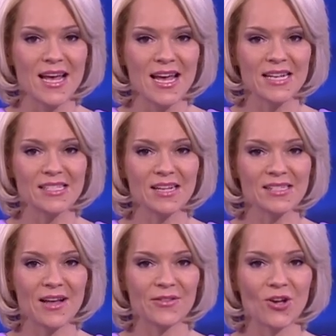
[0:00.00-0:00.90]
It turns
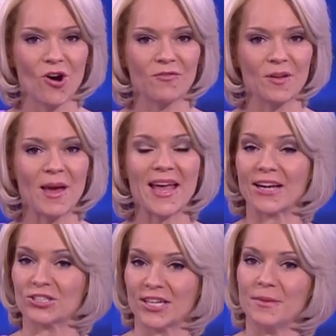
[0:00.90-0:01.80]
out that coffee may
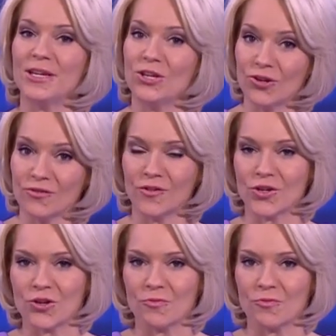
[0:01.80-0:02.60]
actually be good for you.